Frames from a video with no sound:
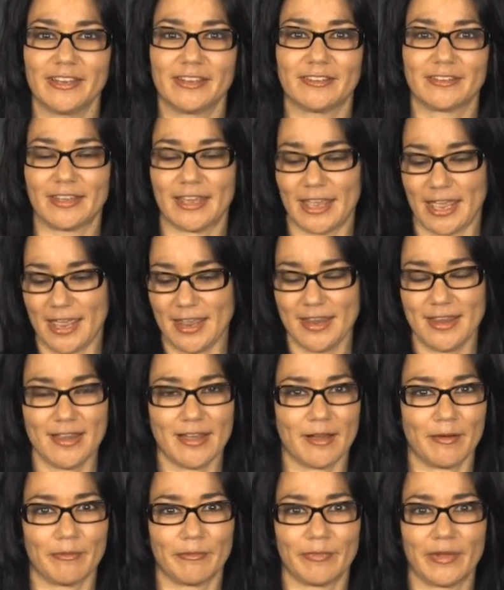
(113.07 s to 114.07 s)
and say,
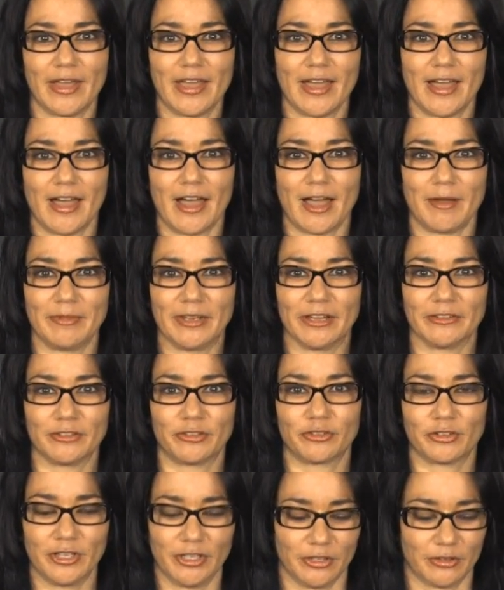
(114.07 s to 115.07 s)
hey, I'm down
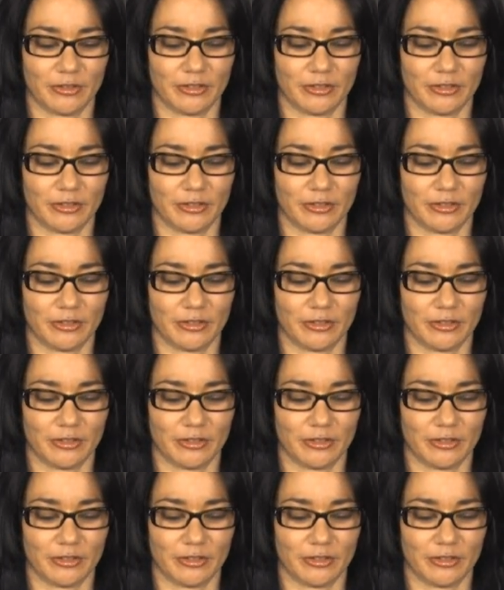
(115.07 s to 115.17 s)
the street.